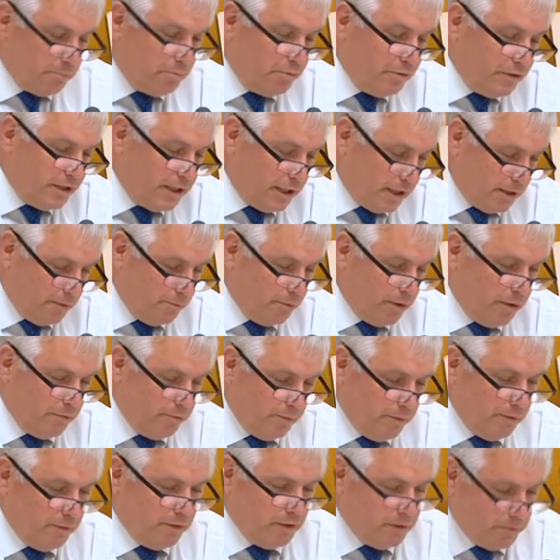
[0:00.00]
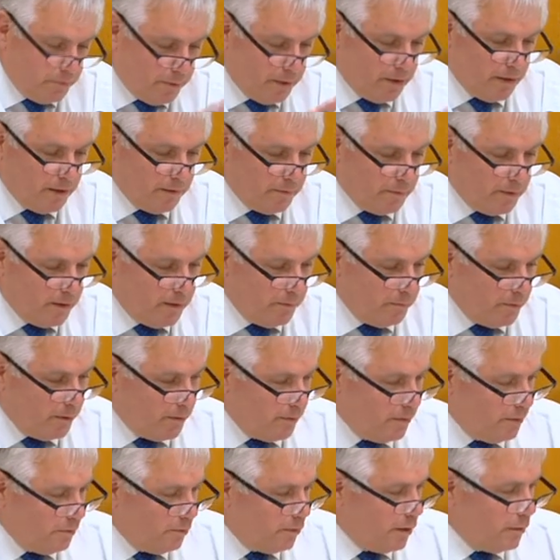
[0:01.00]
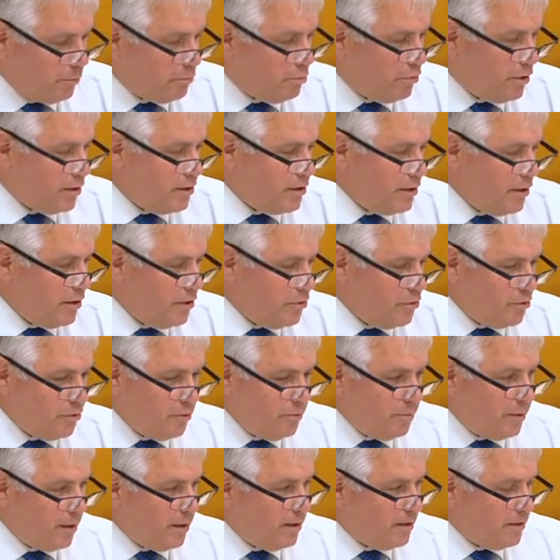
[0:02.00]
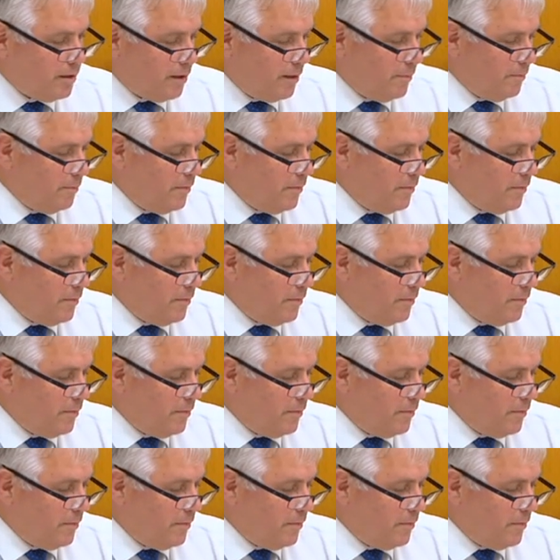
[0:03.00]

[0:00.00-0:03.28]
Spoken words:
protected by privilege, but I won't press the issue. But